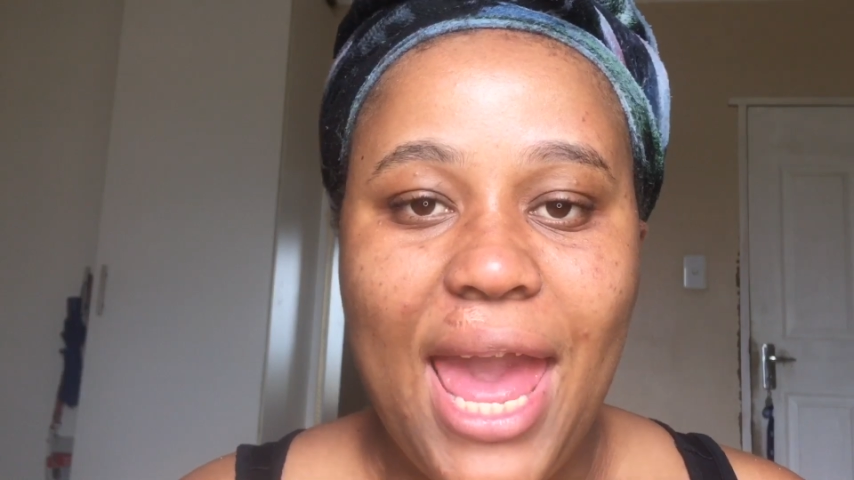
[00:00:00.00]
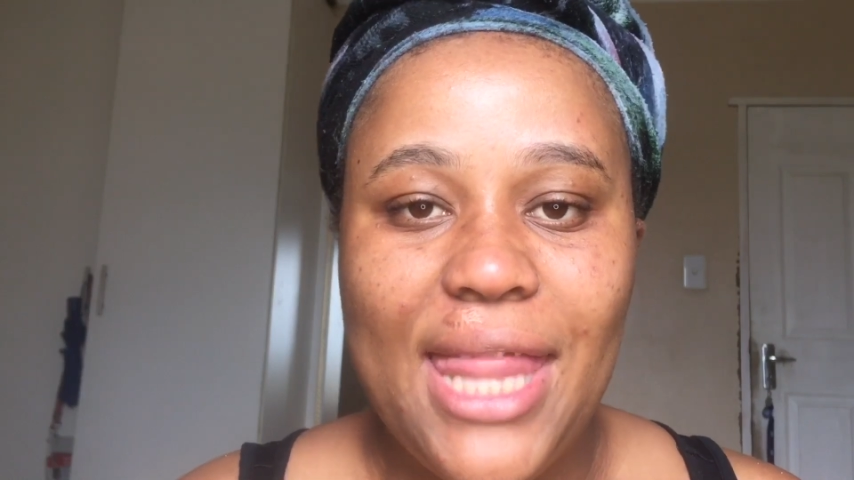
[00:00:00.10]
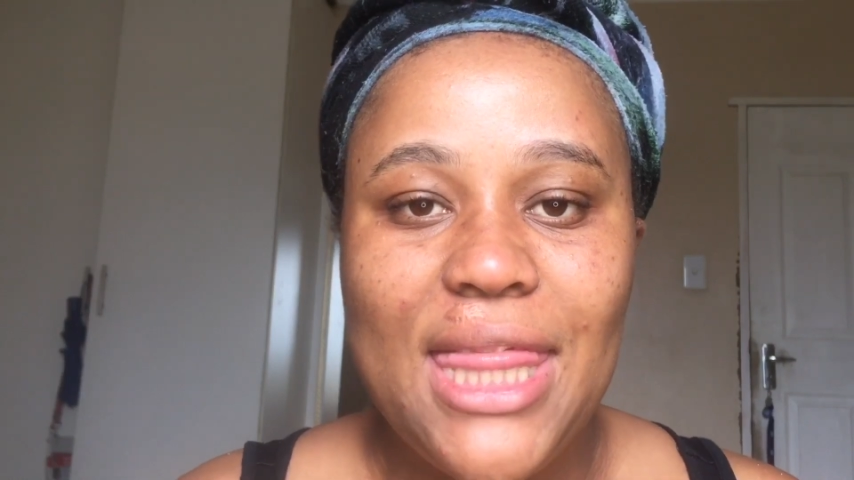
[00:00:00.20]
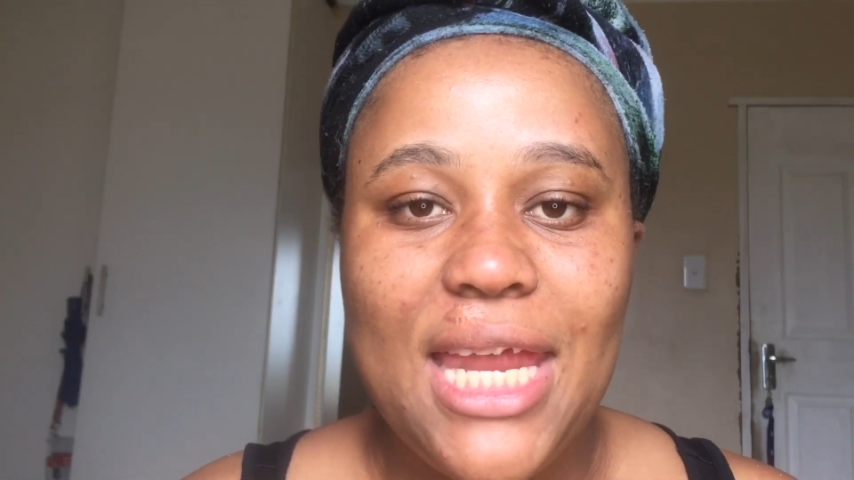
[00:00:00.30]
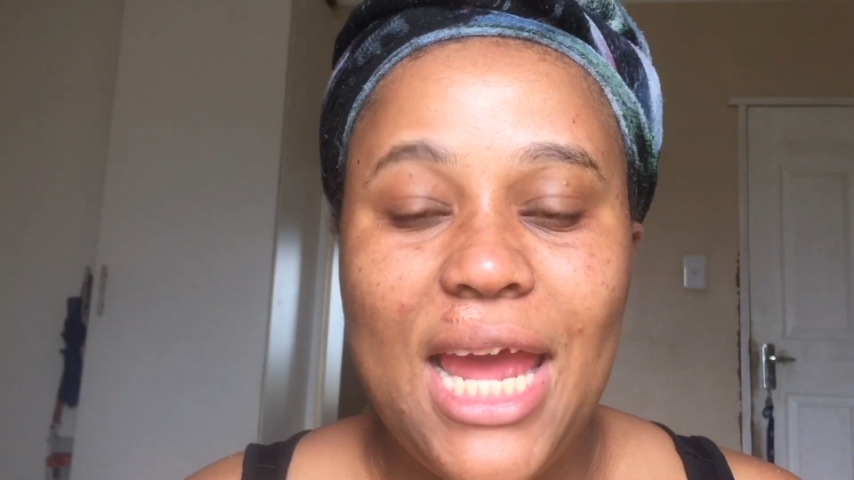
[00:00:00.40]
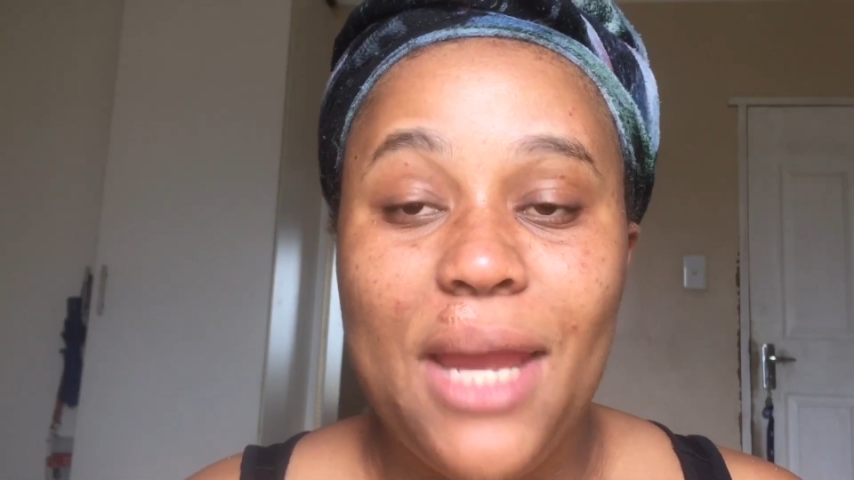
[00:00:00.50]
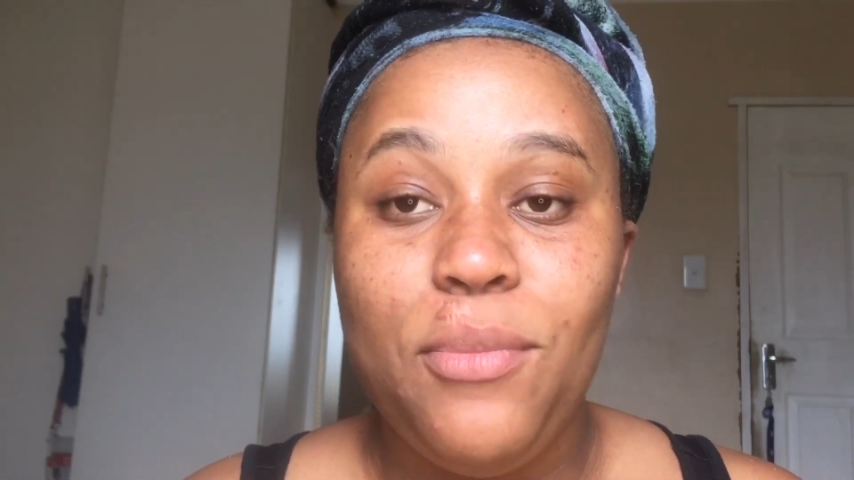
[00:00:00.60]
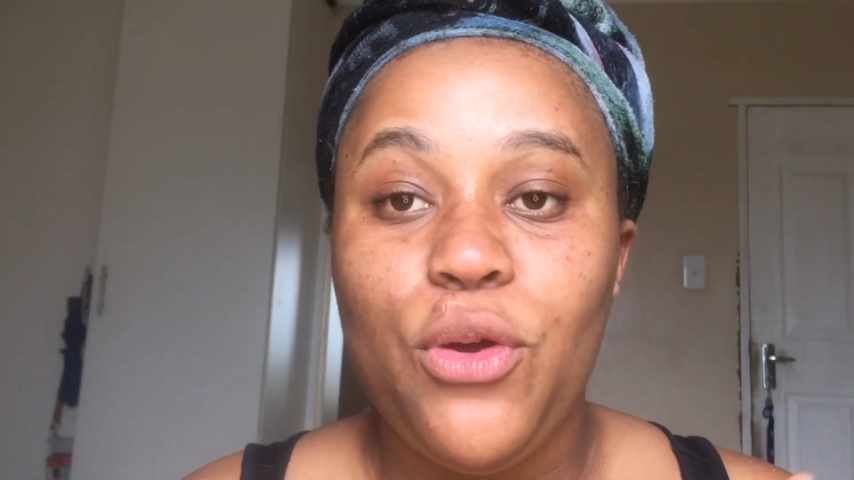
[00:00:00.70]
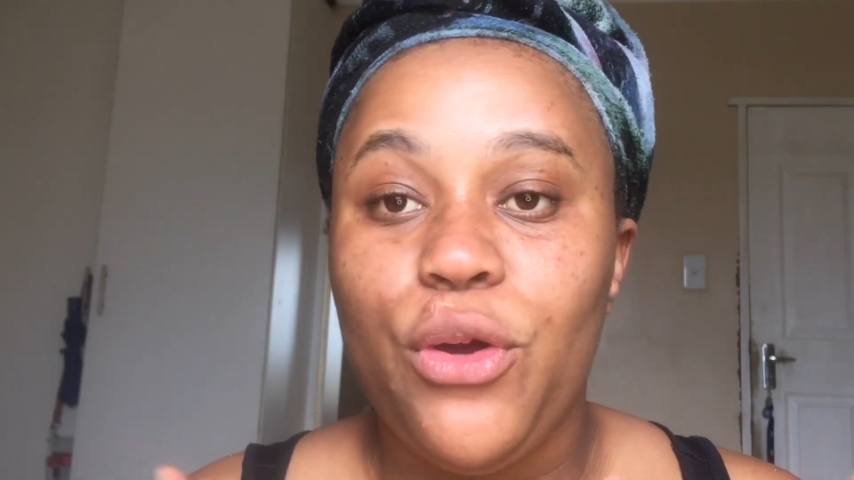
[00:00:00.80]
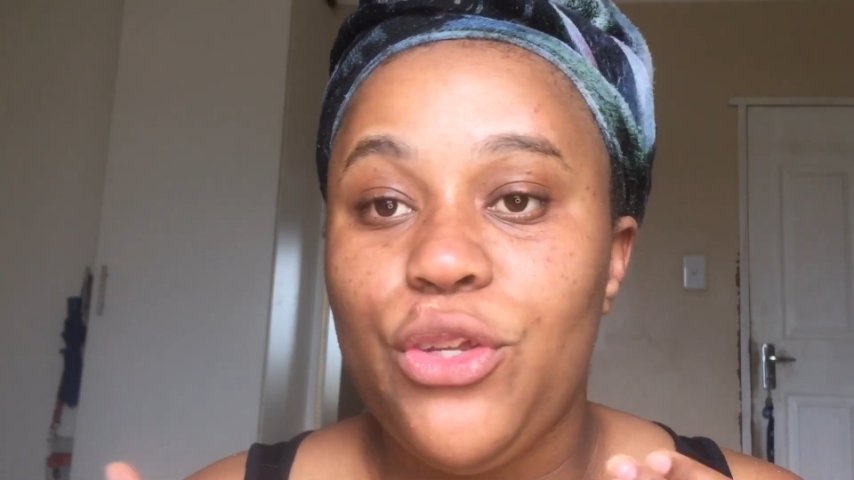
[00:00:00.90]
and then
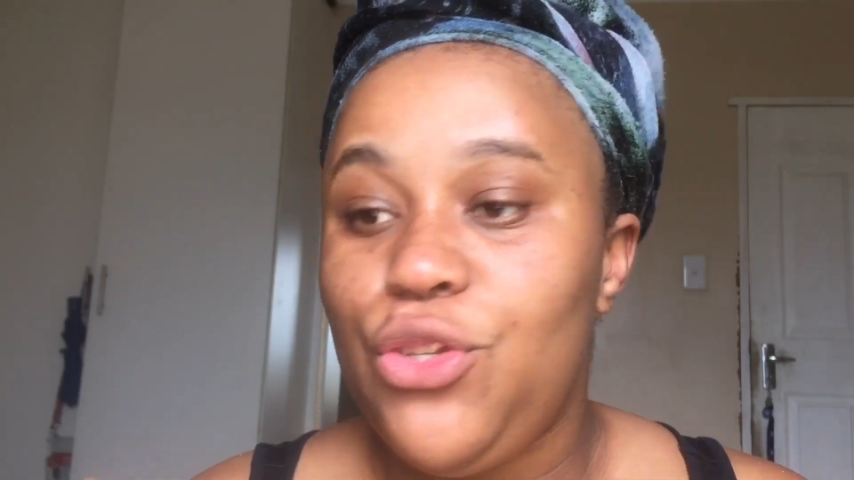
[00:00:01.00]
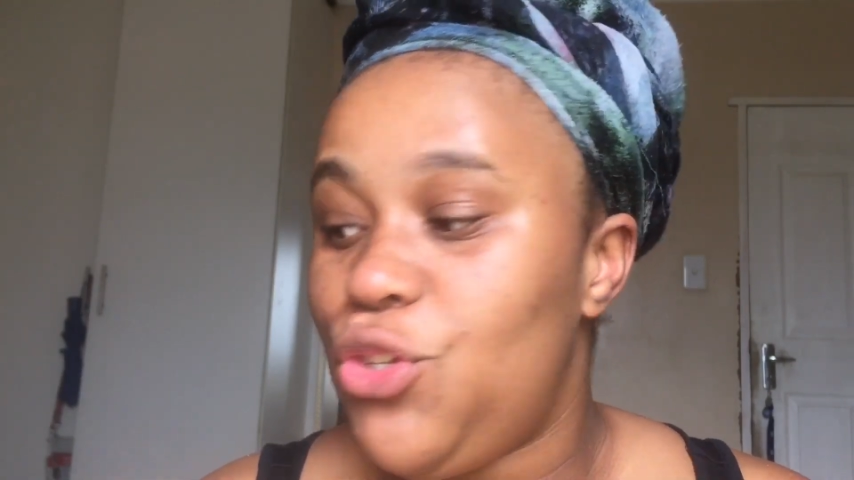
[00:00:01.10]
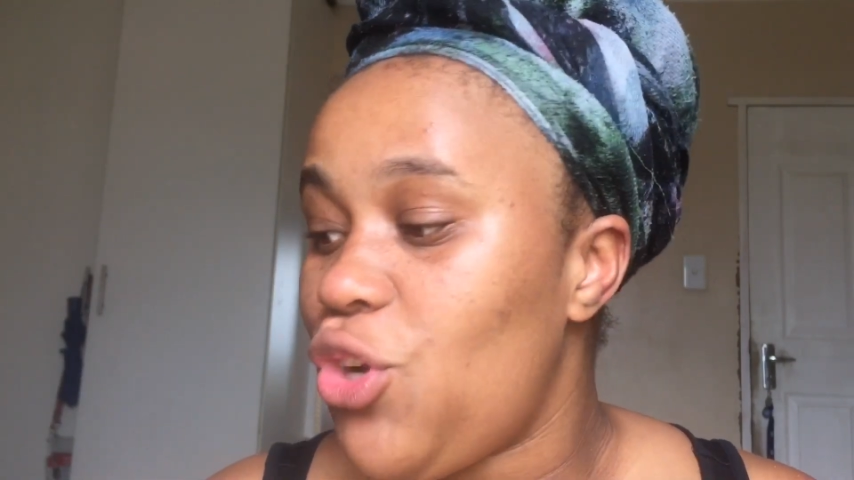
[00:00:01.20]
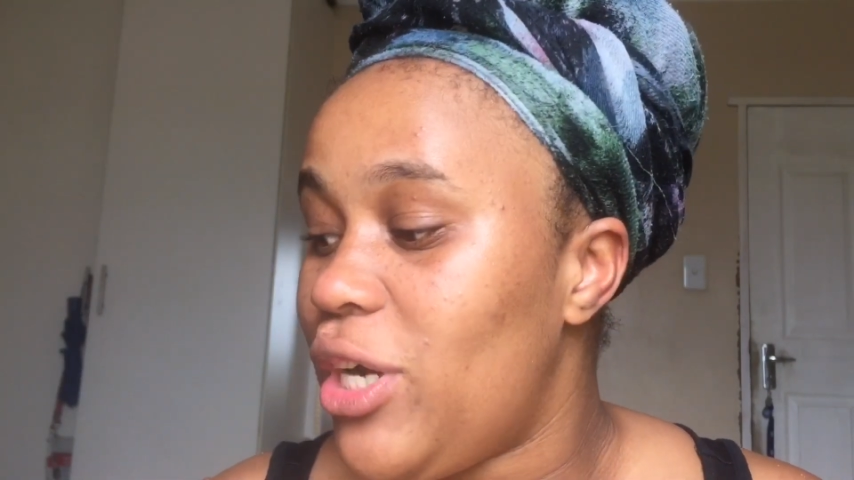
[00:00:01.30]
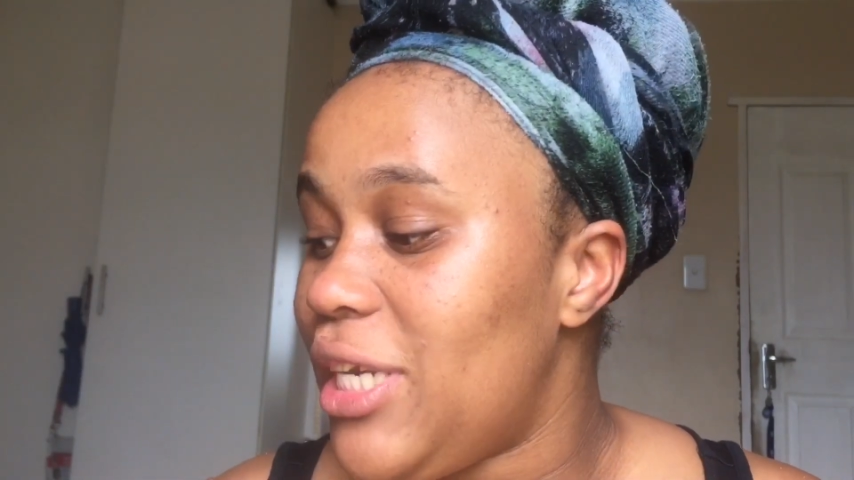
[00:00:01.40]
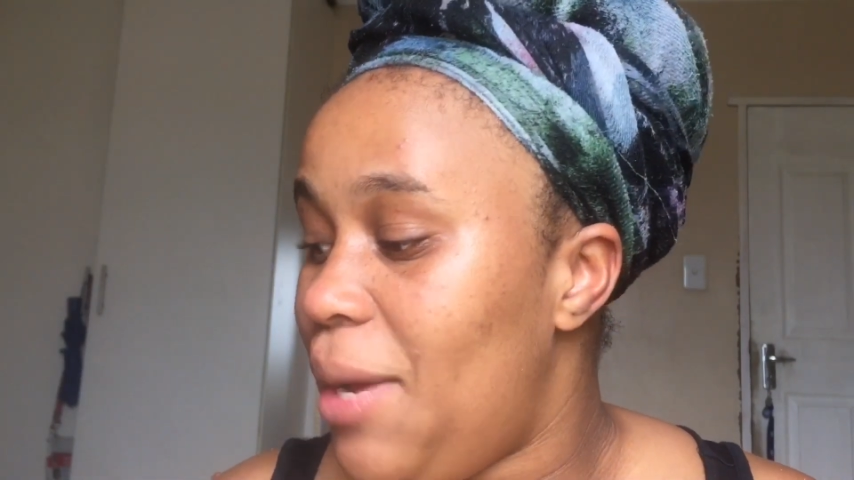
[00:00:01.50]
I'm going to start